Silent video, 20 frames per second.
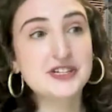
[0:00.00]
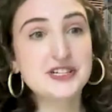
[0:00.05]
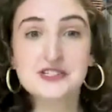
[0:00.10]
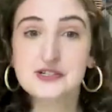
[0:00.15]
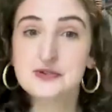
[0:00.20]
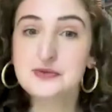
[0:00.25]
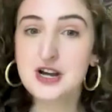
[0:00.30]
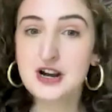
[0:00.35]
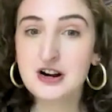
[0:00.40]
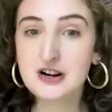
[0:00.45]
So
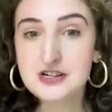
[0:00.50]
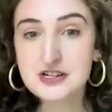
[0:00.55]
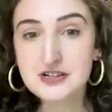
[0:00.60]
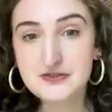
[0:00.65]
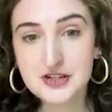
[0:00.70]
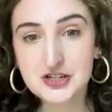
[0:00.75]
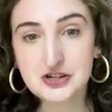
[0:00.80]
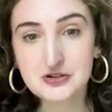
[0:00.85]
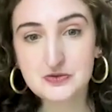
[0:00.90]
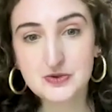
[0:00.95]
we are a
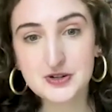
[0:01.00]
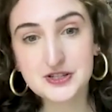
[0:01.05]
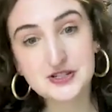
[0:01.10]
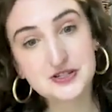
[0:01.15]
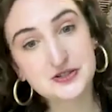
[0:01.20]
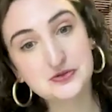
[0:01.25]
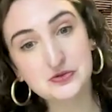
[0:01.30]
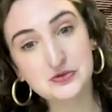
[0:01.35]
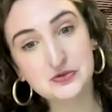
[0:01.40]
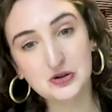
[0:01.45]
Division I
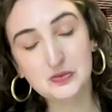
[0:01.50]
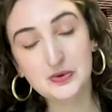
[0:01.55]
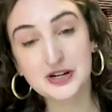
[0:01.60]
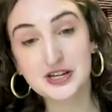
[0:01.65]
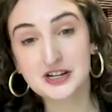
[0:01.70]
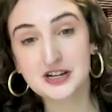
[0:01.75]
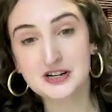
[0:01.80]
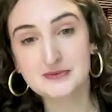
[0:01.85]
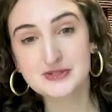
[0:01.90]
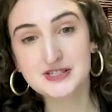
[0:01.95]
school when it
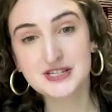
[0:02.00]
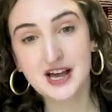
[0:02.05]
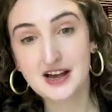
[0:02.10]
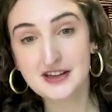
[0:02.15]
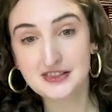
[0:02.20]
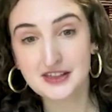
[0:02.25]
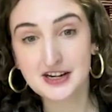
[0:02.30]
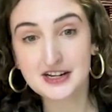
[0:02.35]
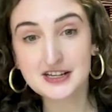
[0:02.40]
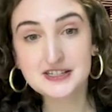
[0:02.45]
comes to
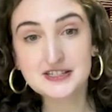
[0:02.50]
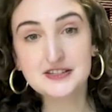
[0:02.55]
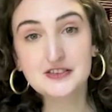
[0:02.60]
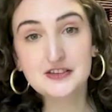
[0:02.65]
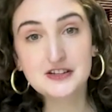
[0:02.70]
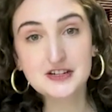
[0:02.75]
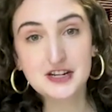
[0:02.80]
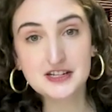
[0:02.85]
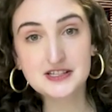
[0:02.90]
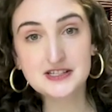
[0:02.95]
athletics in the
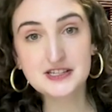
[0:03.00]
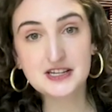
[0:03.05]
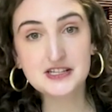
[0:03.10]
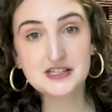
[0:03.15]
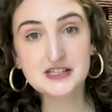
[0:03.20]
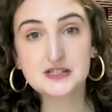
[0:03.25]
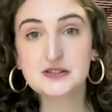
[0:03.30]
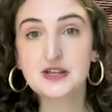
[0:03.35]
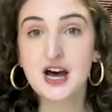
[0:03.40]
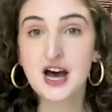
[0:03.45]
United
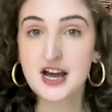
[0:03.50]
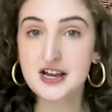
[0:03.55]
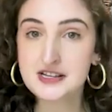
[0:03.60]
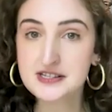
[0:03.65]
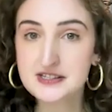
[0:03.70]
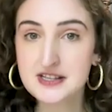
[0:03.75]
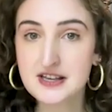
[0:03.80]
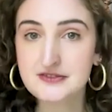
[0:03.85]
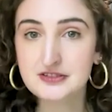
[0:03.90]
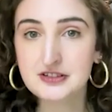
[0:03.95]
States, so the
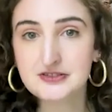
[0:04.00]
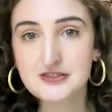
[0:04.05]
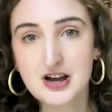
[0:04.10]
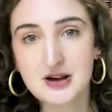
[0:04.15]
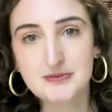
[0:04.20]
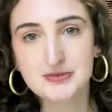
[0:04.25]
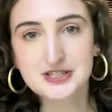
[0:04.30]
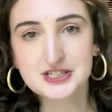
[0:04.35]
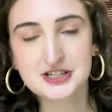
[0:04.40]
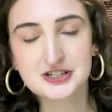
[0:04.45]
highest level of
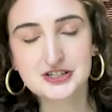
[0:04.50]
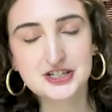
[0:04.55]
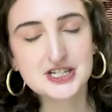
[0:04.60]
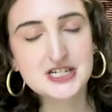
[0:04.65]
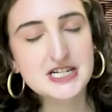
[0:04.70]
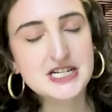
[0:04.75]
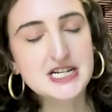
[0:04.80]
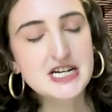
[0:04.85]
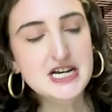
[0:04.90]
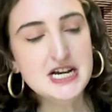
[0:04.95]

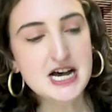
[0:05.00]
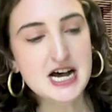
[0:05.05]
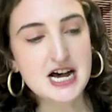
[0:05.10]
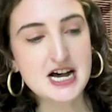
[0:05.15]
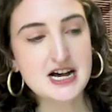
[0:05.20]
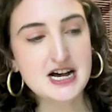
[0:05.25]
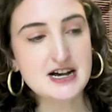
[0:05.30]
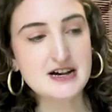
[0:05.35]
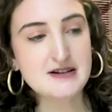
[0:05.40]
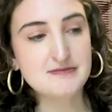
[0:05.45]
competition.
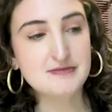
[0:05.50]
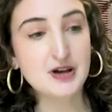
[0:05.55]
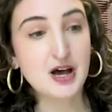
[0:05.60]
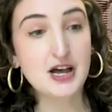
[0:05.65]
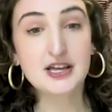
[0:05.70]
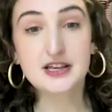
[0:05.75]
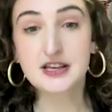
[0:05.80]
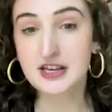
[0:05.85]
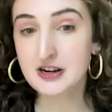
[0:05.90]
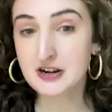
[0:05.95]

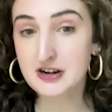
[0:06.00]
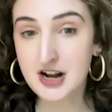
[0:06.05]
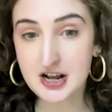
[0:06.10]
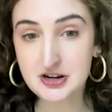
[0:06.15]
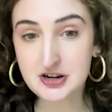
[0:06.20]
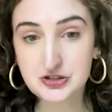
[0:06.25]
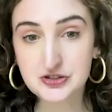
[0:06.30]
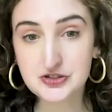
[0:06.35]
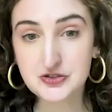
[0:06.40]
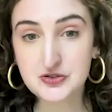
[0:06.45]

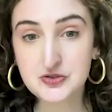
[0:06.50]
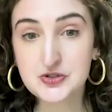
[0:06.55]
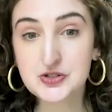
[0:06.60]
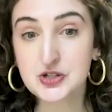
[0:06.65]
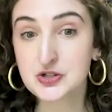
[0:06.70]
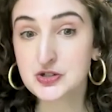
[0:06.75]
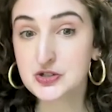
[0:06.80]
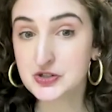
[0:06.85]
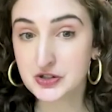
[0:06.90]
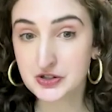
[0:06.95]
International students
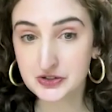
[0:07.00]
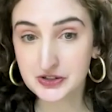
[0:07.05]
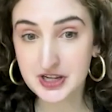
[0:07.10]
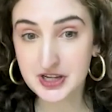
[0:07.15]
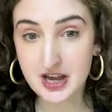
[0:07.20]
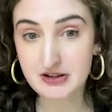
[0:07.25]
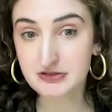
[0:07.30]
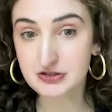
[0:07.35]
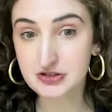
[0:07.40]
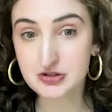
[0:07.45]
are certainly
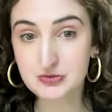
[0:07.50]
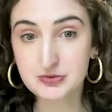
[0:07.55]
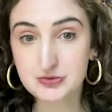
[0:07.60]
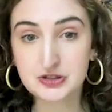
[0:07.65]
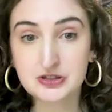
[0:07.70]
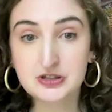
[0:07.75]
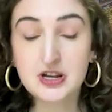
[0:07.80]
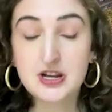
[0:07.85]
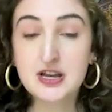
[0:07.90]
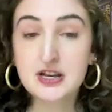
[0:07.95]

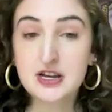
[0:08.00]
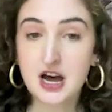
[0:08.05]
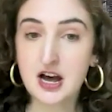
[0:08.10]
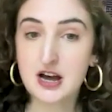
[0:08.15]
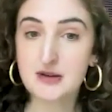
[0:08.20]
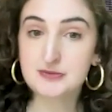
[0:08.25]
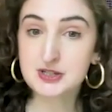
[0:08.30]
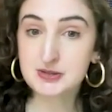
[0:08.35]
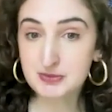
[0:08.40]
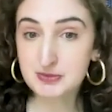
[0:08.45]
eligible
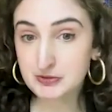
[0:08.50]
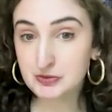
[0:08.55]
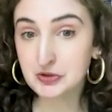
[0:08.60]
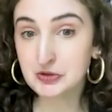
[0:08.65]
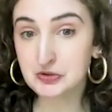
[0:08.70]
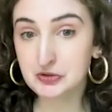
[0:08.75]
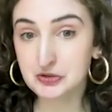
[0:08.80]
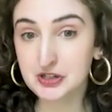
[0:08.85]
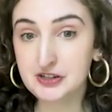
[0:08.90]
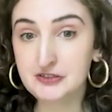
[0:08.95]
to be
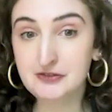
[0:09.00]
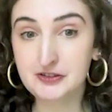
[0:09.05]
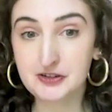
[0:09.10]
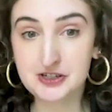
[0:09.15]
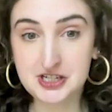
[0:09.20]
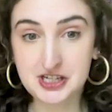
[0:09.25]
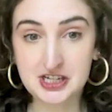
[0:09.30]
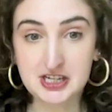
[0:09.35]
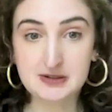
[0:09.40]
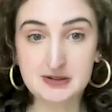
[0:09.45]
recruited for
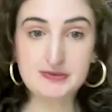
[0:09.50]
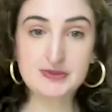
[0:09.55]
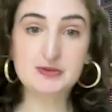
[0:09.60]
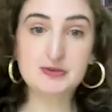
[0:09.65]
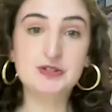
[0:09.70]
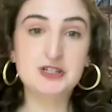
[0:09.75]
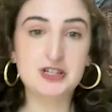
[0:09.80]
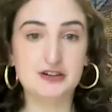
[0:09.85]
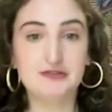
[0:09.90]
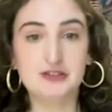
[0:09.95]
teams.
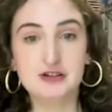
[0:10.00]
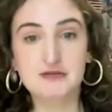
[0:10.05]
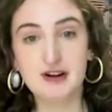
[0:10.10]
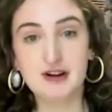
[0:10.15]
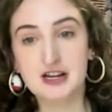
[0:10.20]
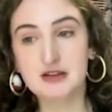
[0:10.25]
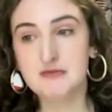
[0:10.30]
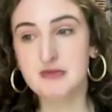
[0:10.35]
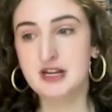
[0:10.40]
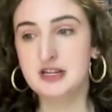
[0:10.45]
We definitely
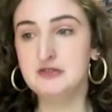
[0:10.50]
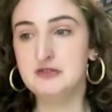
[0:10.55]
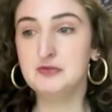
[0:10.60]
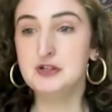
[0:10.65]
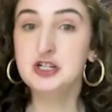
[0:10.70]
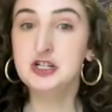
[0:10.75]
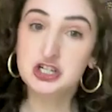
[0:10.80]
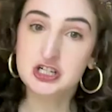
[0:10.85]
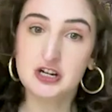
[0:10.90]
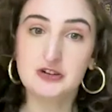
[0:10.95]
recommend
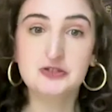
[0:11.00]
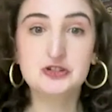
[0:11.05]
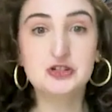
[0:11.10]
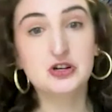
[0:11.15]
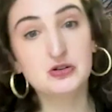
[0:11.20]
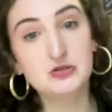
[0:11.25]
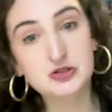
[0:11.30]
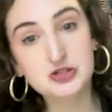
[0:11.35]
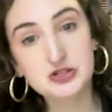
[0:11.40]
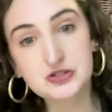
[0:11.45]
reaching out to
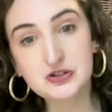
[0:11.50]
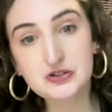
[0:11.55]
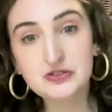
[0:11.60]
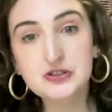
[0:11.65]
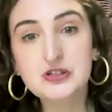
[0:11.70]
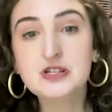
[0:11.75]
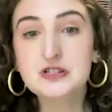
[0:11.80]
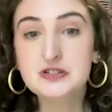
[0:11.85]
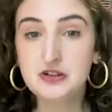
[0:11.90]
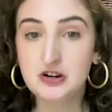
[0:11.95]
coaches
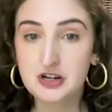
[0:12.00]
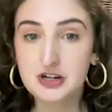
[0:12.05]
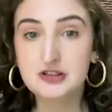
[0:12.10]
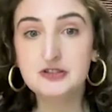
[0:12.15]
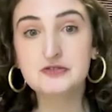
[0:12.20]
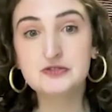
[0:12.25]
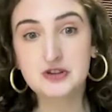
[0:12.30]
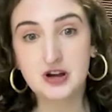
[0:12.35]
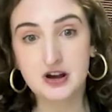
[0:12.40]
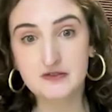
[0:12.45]
early, starting
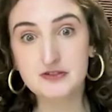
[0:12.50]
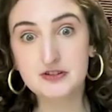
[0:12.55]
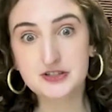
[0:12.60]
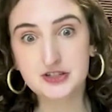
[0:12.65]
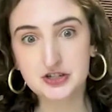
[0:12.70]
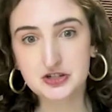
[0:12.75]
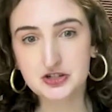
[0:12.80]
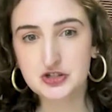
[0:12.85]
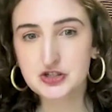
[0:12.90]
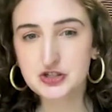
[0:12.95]
those
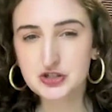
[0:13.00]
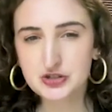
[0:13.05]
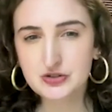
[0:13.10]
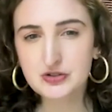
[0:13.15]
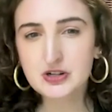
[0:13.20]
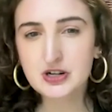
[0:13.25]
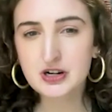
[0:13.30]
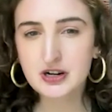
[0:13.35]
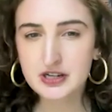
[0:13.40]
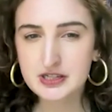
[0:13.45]
conversations
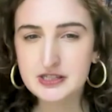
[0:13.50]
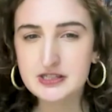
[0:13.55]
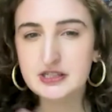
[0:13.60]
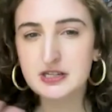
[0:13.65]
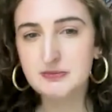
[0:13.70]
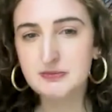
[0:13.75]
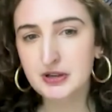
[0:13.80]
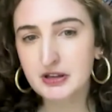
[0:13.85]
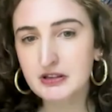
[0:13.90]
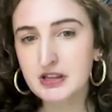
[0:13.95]
sooner, because
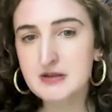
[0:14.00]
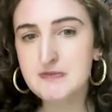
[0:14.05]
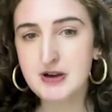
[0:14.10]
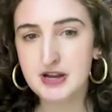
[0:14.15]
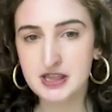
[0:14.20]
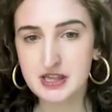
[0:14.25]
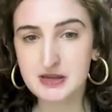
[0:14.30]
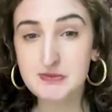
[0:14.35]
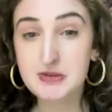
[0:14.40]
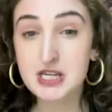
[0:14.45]
typically by
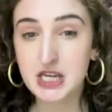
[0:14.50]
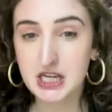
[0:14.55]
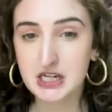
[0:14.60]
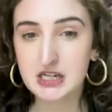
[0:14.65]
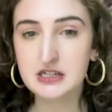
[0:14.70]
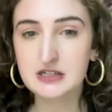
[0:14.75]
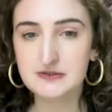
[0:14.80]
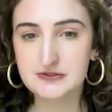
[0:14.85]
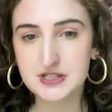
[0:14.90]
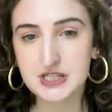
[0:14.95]
the
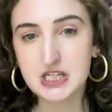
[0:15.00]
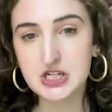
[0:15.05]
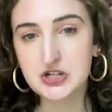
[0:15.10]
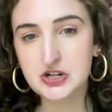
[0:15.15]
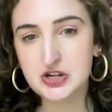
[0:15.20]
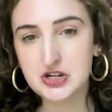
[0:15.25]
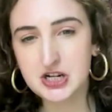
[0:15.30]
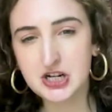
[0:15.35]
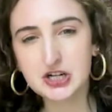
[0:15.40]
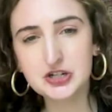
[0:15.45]
beginning of senior
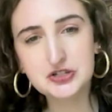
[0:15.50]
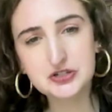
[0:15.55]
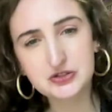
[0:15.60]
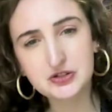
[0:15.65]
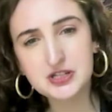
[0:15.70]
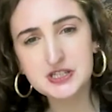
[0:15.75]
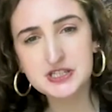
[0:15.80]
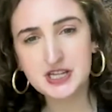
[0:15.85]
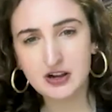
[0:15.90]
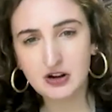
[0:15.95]
year,
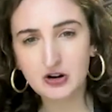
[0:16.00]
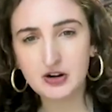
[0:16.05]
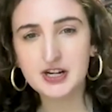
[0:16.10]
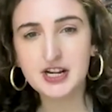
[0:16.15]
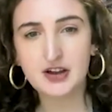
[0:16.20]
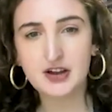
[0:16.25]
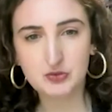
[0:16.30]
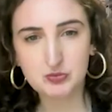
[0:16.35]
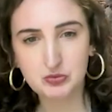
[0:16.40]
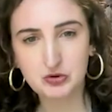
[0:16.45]
students already
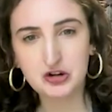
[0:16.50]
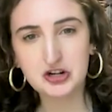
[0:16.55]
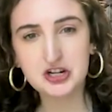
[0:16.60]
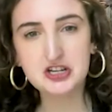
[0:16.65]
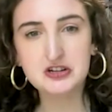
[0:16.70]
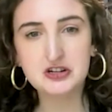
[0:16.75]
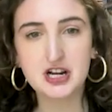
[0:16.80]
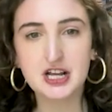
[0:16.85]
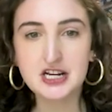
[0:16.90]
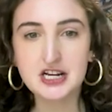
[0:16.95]
have a pretty
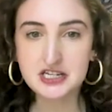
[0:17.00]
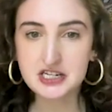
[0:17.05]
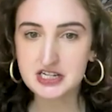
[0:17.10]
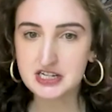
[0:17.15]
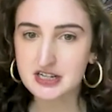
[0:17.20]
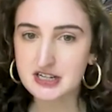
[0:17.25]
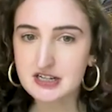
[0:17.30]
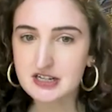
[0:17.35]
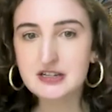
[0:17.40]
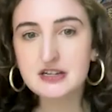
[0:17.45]
good
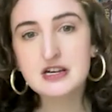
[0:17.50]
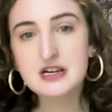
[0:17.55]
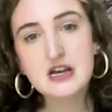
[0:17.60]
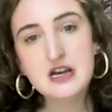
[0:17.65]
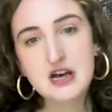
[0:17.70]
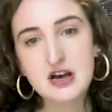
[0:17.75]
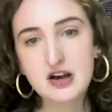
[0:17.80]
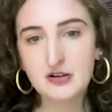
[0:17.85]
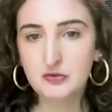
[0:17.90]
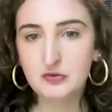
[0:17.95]
idea
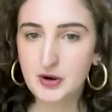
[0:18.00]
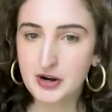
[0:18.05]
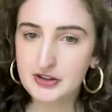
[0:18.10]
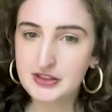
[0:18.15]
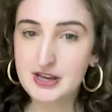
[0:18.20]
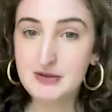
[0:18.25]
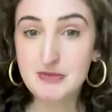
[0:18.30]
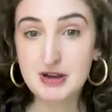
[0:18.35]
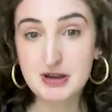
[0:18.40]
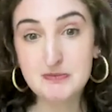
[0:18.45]
of where
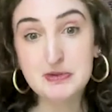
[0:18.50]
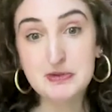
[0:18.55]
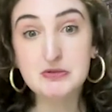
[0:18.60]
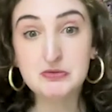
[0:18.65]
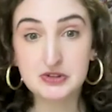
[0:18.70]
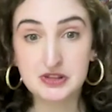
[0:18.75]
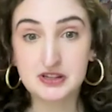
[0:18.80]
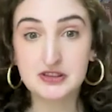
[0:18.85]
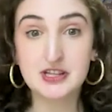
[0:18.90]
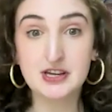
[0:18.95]
they might be
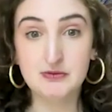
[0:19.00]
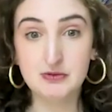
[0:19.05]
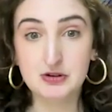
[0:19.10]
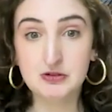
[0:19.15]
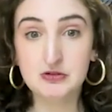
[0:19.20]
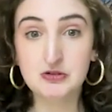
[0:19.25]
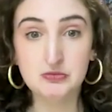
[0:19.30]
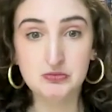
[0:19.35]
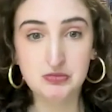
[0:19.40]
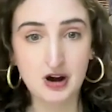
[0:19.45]
within that
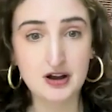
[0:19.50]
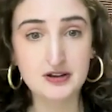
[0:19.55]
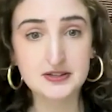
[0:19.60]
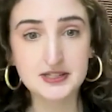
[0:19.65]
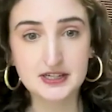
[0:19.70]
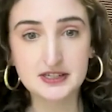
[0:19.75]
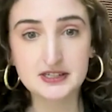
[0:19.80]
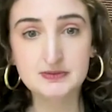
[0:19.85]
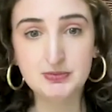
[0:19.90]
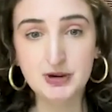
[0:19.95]
recruit
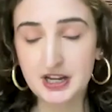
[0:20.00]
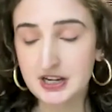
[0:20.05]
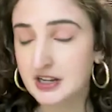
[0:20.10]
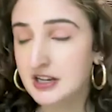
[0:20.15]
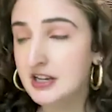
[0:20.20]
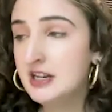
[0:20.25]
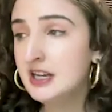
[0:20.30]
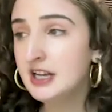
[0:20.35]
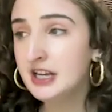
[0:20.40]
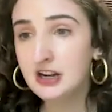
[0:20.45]
process. But
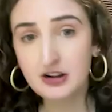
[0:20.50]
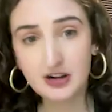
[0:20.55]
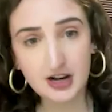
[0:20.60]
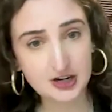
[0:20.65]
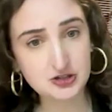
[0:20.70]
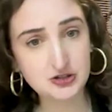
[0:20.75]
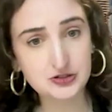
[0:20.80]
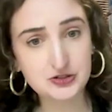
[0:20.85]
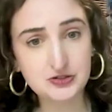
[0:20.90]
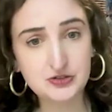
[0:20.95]

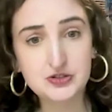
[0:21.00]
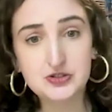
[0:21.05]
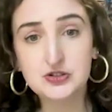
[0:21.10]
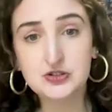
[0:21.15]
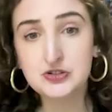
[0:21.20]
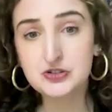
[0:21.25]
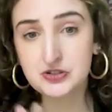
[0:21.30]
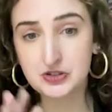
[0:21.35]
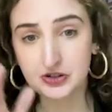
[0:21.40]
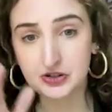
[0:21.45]
international students are
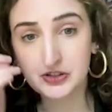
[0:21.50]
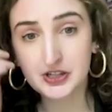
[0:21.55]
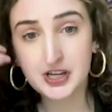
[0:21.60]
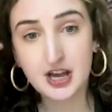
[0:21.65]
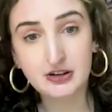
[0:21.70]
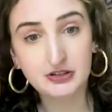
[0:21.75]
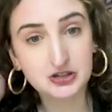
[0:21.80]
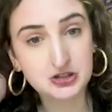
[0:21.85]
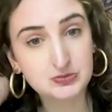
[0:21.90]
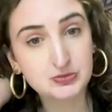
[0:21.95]
certainly
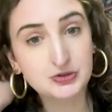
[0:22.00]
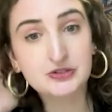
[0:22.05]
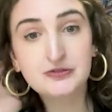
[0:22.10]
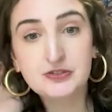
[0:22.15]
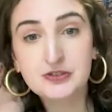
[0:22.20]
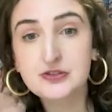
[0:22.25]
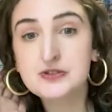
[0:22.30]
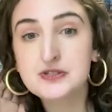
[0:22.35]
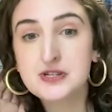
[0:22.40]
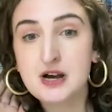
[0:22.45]
eligible for
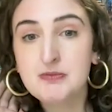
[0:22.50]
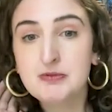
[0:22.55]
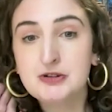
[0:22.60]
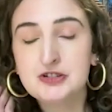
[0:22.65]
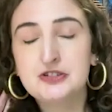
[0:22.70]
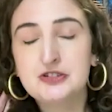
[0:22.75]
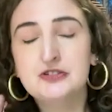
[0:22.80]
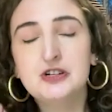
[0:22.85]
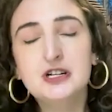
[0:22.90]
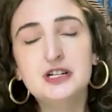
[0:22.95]
those
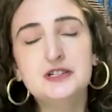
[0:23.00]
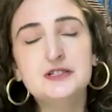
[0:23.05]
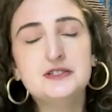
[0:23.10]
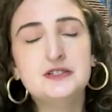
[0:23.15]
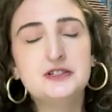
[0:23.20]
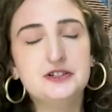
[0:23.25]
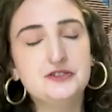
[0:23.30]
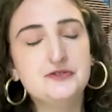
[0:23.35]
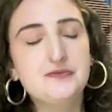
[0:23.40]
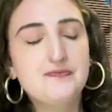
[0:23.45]
opportunities
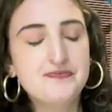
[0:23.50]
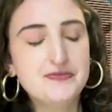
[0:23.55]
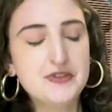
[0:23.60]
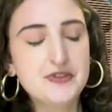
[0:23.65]
too.